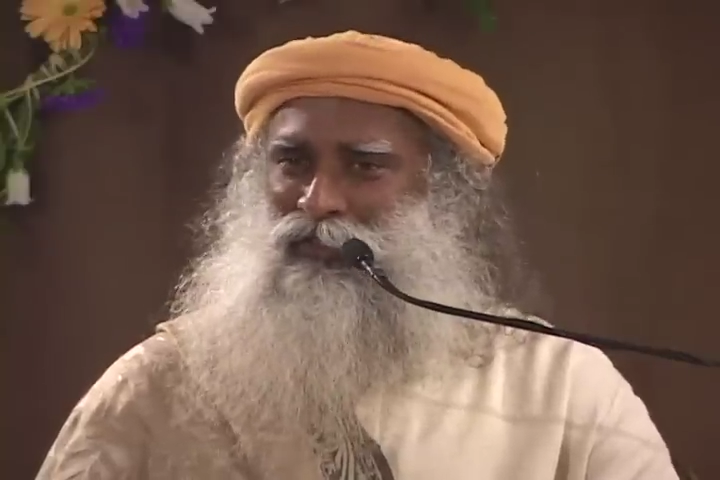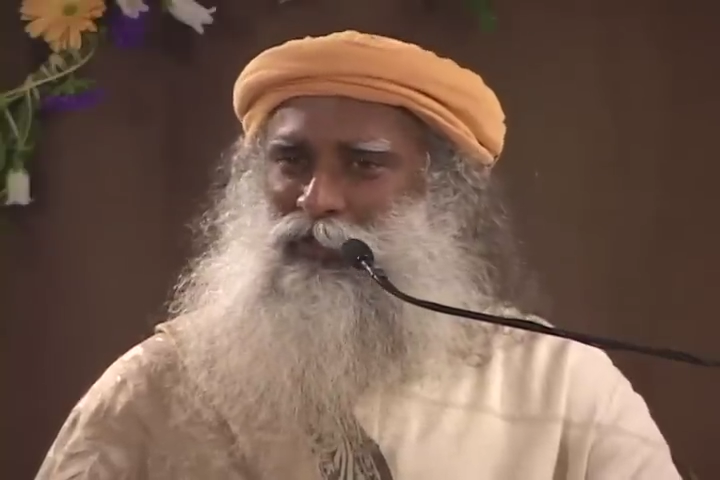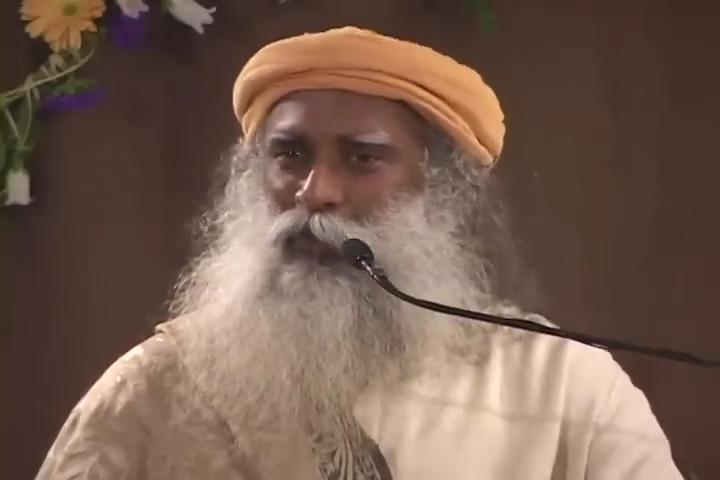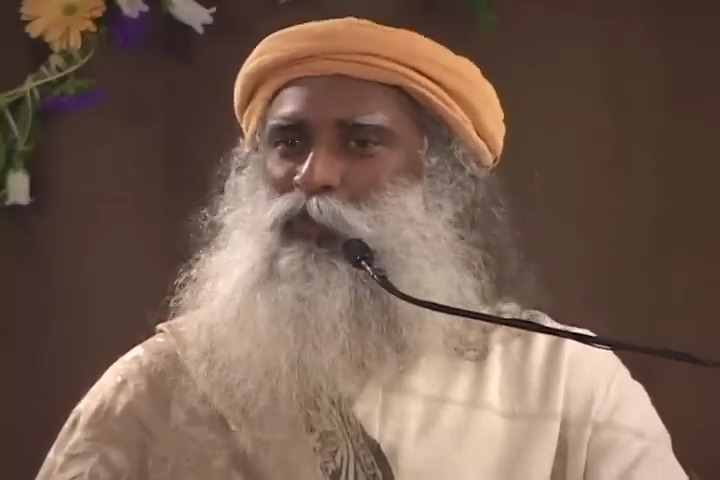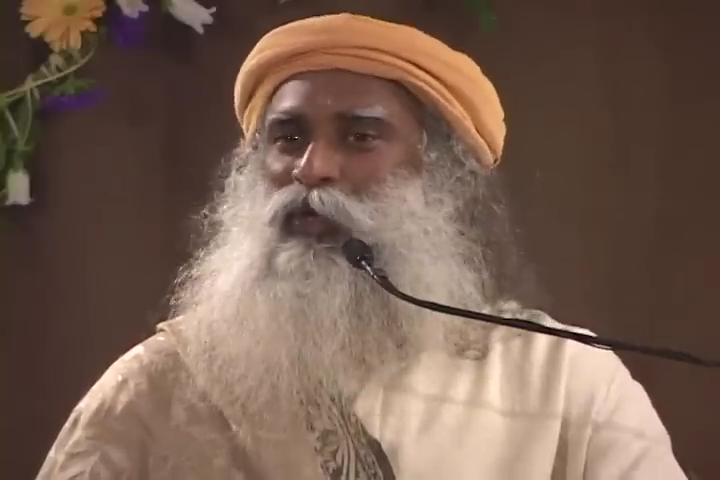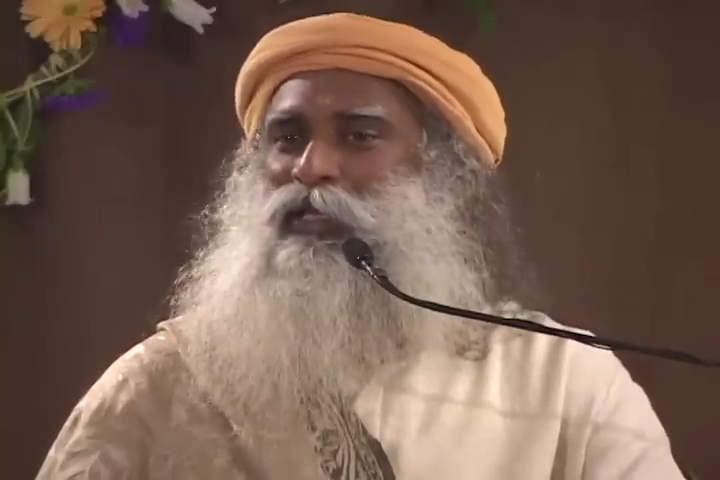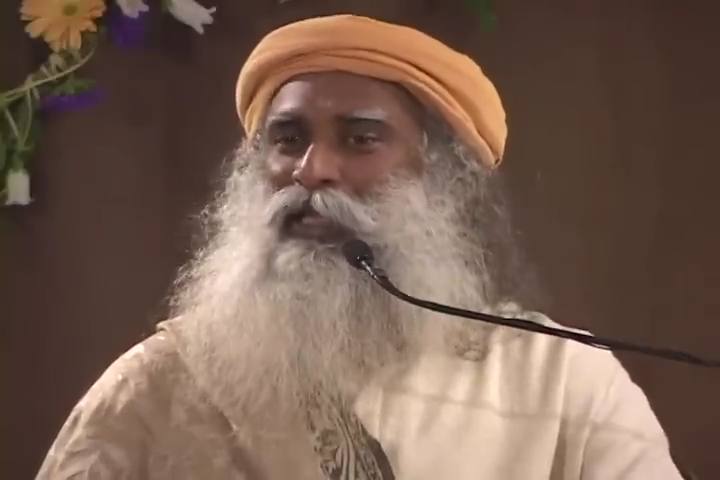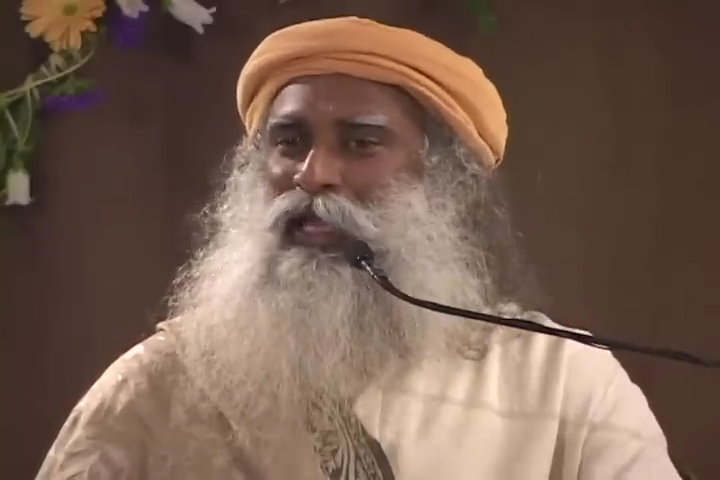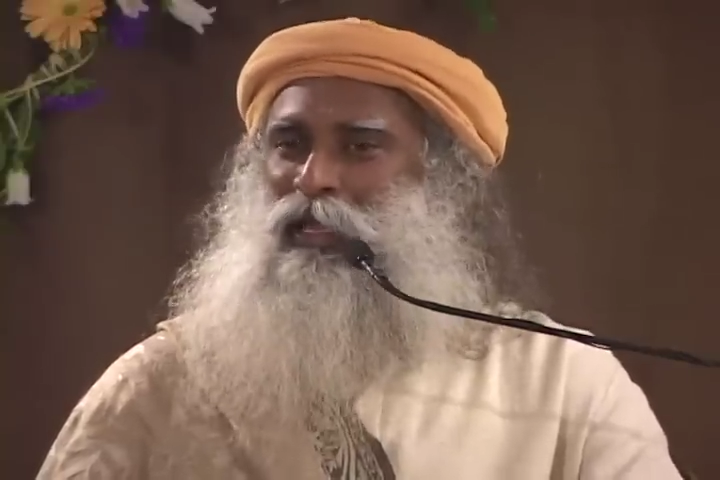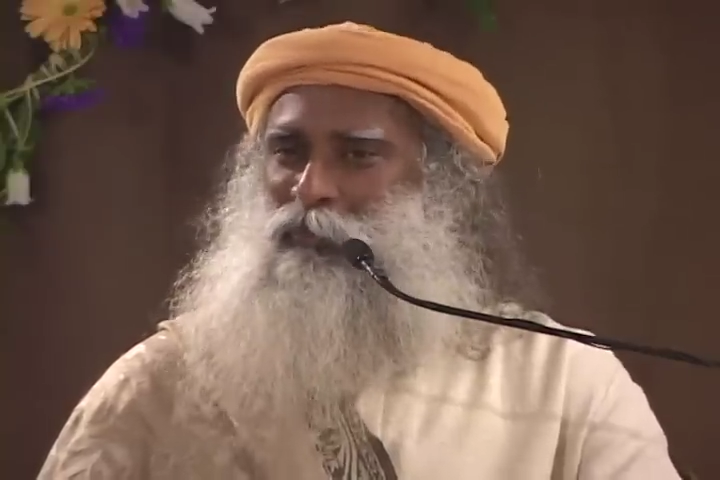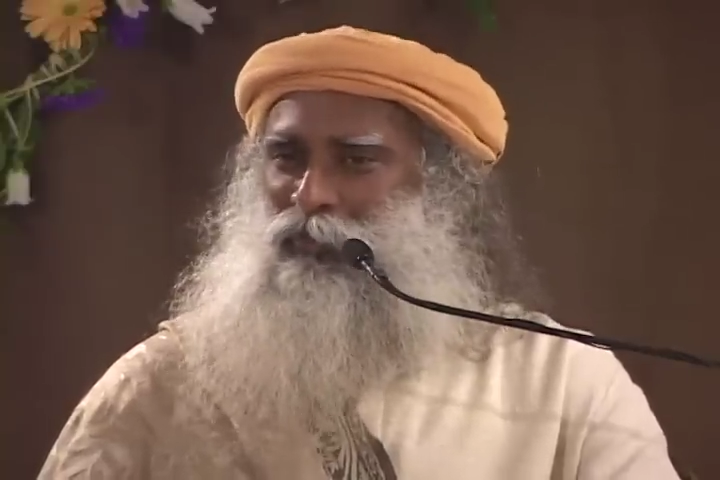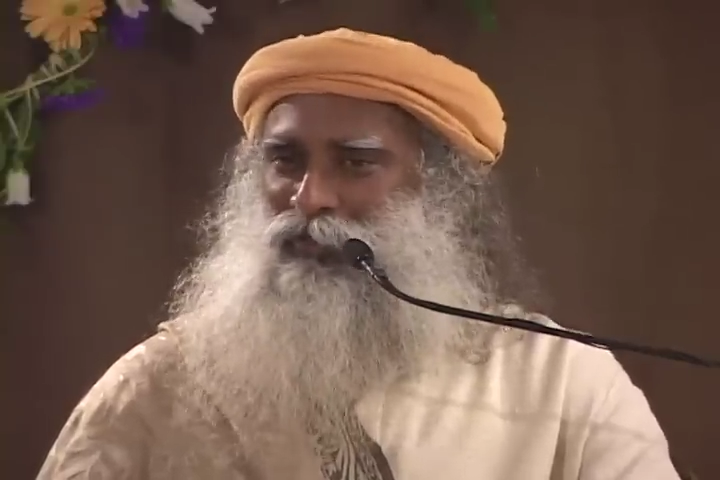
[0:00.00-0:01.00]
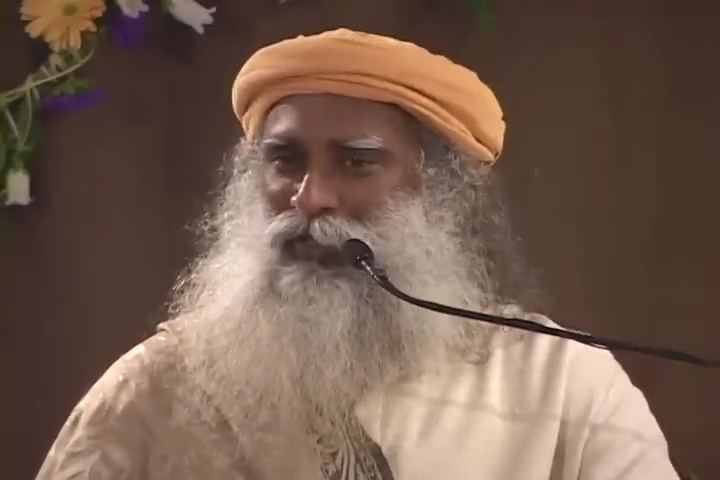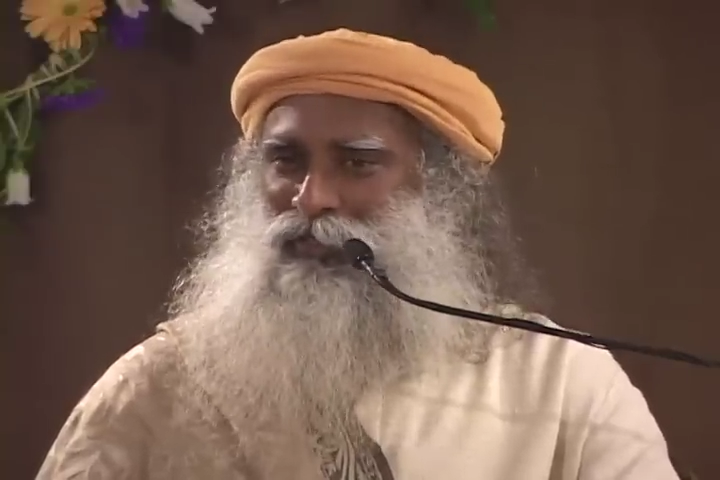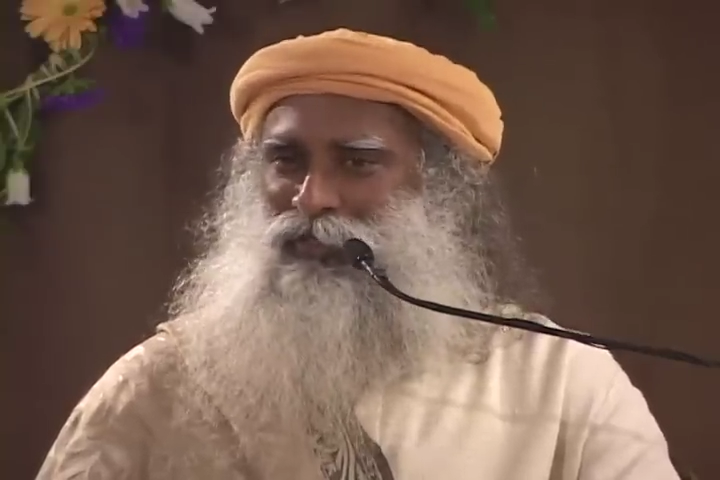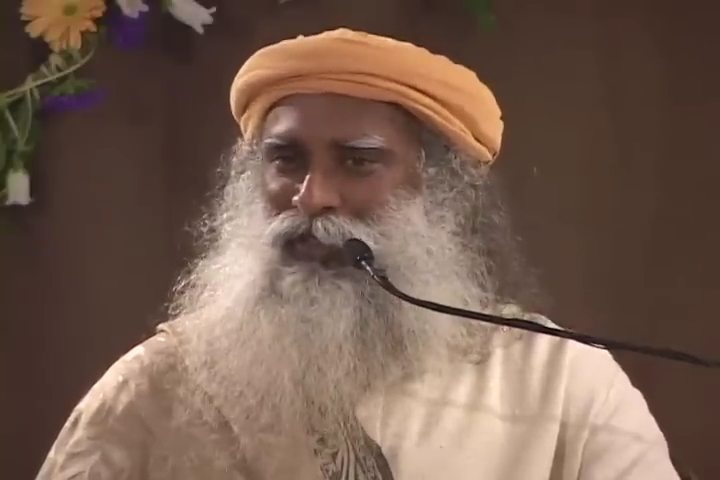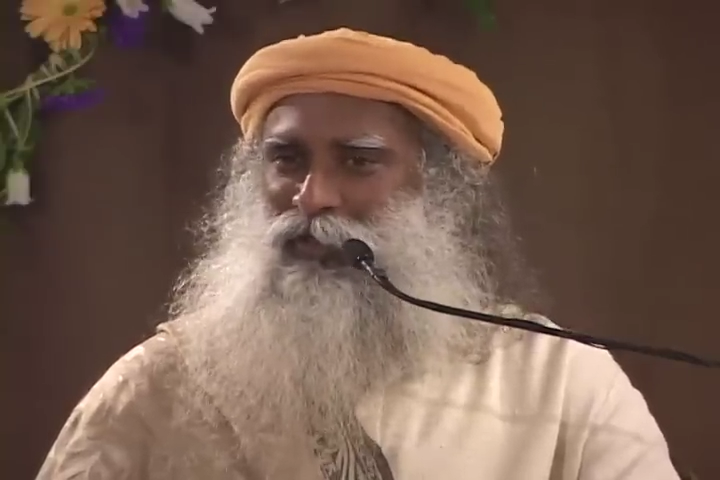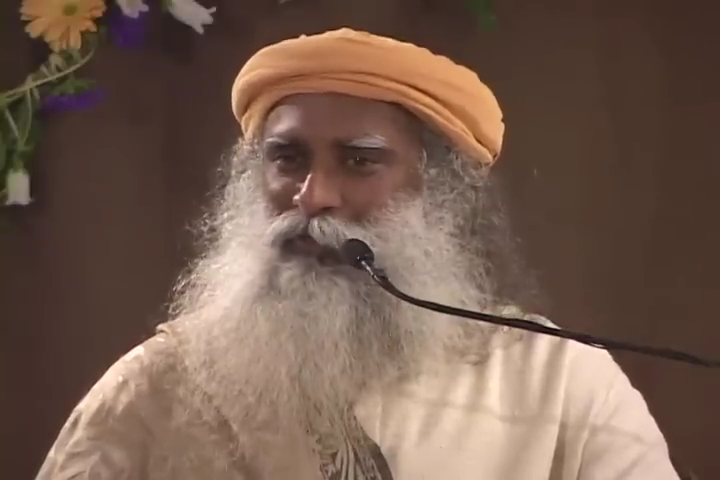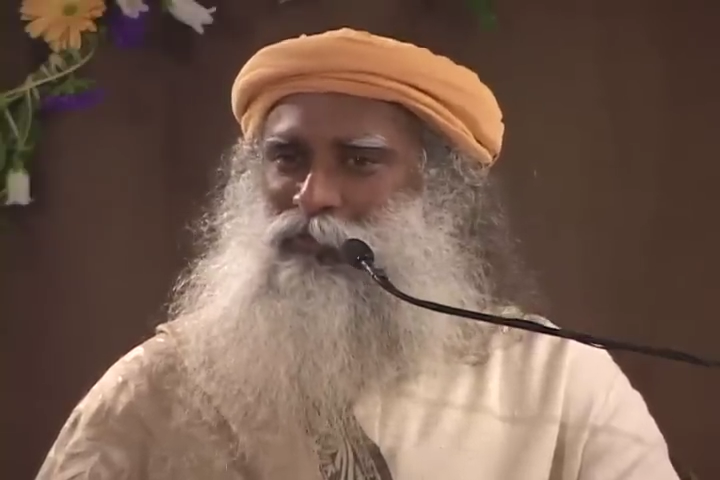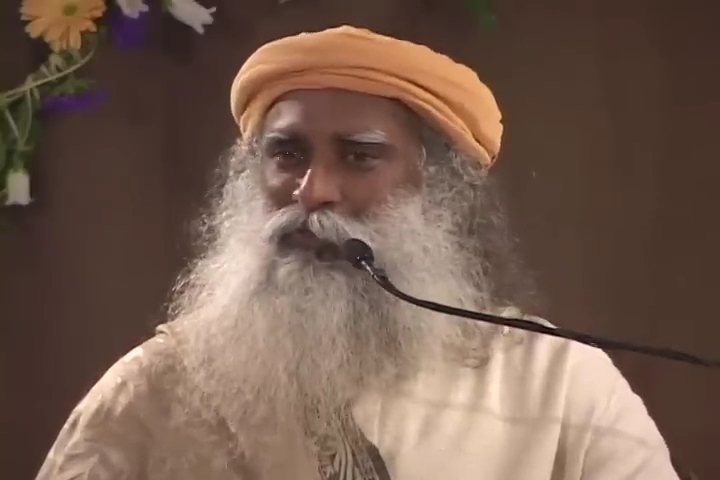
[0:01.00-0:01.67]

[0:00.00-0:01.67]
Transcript: you're very happy right now,